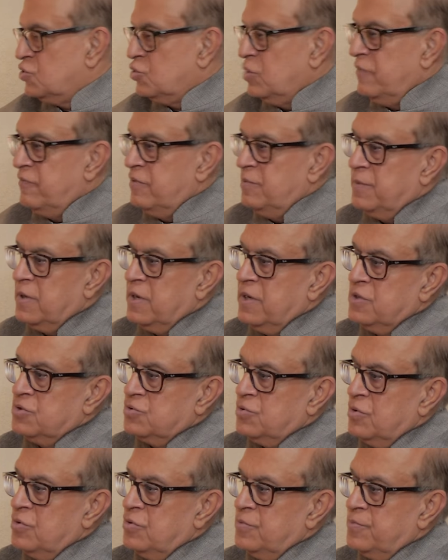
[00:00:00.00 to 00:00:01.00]
So everybody
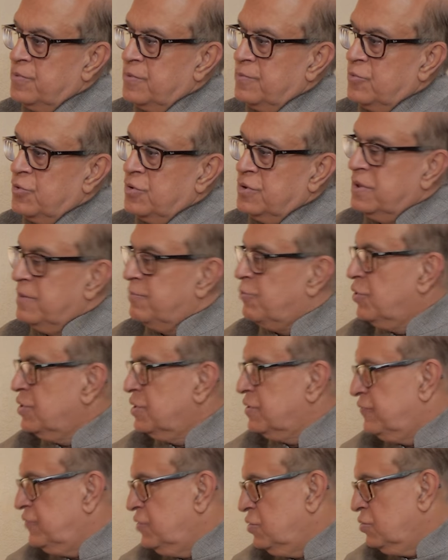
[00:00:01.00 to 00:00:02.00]
is going to promote their
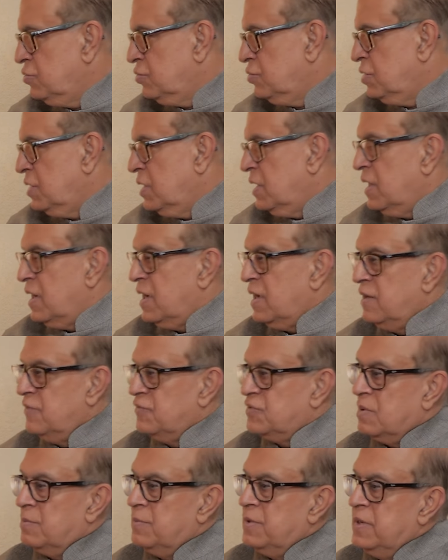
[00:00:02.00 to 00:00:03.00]
point of view. And
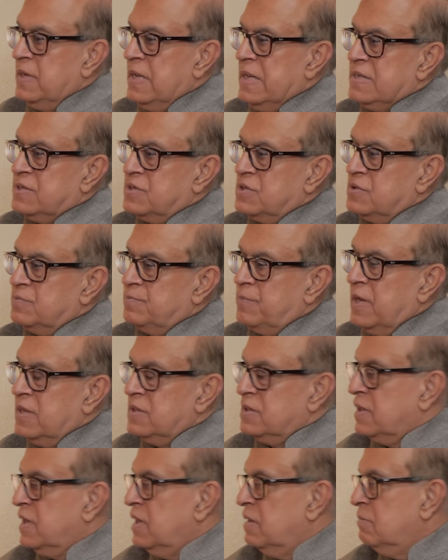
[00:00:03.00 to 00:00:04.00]
if somebody else is
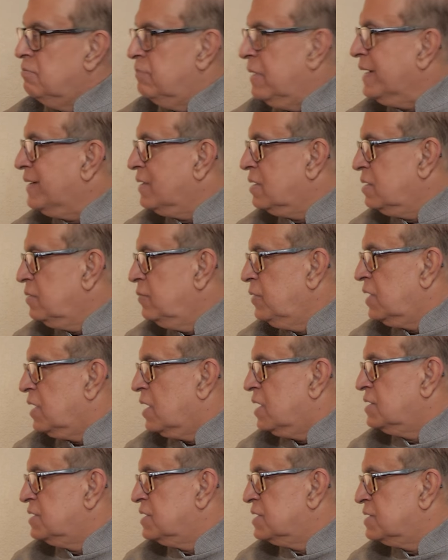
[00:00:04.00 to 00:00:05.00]
playing the game better, we
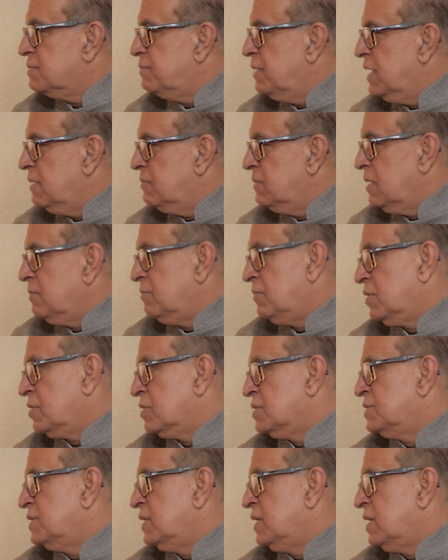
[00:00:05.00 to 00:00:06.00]
can't just blame them
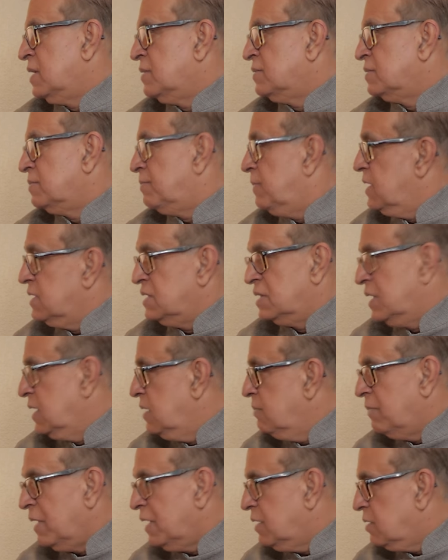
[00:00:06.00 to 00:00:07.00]
because they are playing the
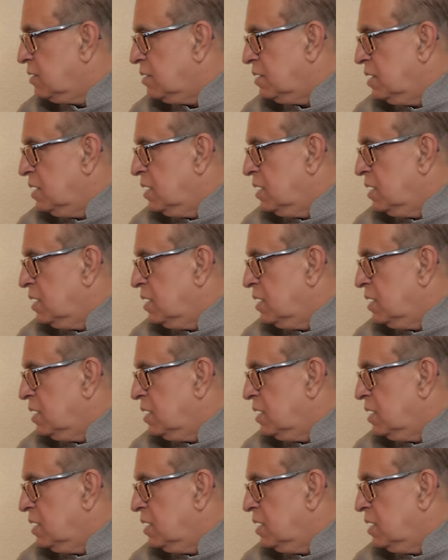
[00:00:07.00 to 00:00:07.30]
game better.